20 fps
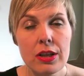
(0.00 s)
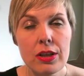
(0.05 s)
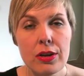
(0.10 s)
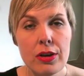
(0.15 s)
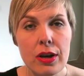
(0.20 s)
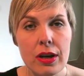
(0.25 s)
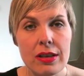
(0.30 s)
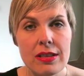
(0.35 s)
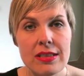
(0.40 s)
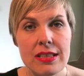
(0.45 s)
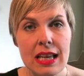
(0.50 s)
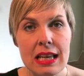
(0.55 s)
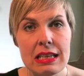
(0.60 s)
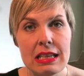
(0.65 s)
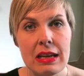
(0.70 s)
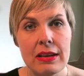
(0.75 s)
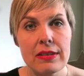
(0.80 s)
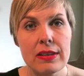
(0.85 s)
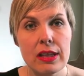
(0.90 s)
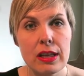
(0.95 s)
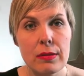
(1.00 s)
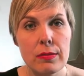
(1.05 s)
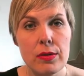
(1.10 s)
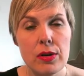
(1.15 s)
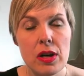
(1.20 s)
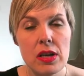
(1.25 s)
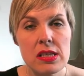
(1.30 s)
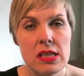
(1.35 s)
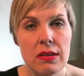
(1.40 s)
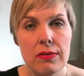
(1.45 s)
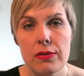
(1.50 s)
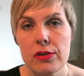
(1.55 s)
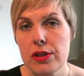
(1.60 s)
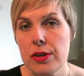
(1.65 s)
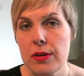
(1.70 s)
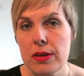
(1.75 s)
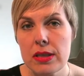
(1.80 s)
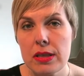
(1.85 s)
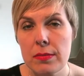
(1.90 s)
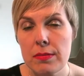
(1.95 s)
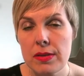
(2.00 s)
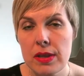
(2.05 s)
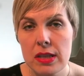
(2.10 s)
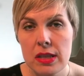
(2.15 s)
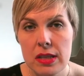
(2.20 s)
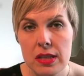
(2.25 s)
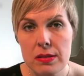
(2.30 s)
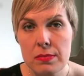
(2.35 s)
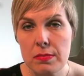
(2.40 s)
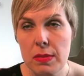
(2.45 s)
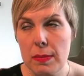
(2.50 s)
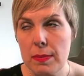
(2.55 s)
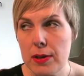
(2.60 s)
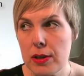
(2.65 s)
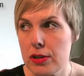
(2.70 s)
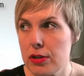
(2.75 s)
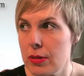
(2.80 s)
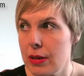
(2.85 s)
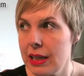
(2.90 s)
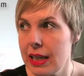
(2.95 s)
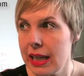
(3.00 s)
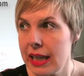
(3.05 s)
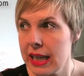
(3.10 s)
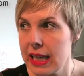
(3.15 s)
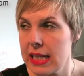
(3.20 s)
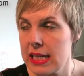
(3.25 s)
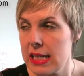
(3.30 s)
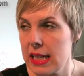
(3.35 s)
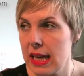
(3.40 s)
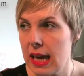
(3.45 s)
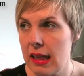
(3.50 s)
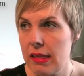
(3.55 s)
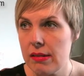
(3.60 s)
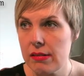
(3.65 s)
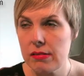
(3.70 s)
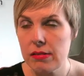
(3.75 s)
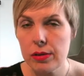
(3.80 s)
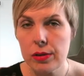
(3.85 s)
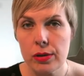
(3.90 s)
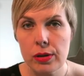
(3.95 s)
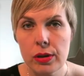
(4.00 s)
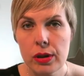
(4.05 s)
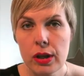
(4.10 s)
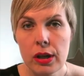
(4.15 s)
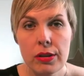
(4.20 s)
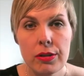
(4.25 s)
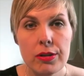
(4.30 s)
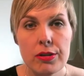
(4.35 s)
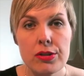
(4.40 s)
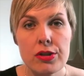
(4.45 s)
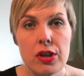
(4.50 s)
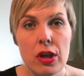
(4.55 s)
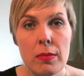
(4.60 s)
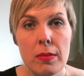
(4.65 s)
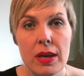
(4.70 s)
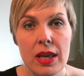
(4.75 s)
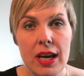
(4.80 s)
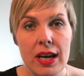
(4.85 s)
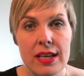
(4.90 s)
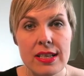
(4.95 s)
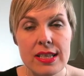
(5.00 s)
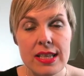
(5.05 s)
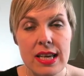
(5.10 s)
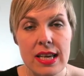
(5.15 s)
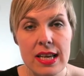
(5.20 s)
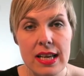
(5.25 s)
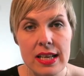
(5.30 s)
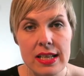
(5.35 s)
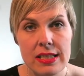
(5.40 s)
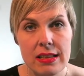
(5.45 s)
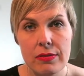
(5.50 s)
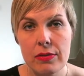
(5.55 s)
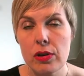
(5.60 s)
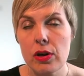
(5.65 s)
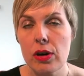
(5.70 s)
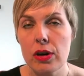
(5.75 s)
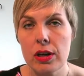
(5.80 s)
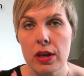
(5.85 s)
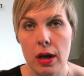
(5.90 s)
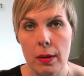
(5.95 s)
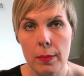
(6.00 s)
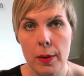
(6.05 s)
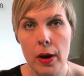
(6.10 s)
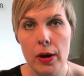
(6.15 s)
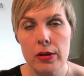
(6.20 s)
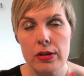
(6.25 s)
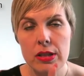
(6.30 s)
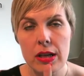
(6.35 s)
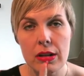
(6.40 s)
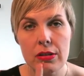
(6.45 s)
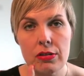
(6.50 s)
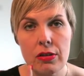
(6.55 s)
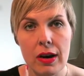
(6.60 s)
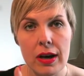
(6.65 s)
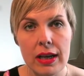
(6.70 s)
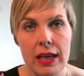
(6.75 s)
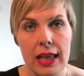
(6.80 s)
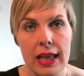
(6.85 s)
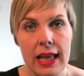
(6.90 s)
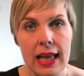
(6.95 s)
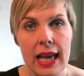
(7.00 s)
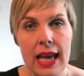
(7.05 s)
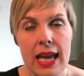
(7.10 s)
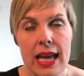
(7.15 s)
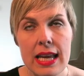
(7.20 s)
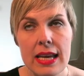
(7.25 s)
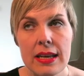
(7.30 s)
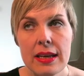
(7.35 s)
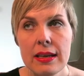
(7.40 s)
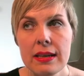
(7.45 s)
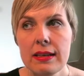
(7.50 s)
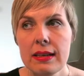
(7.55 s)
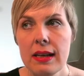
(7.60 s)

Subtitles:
You can stand out in the community for doing something that's, maybe you do a linky together, or there's so many ideas. I've got a post that I'll try and link in.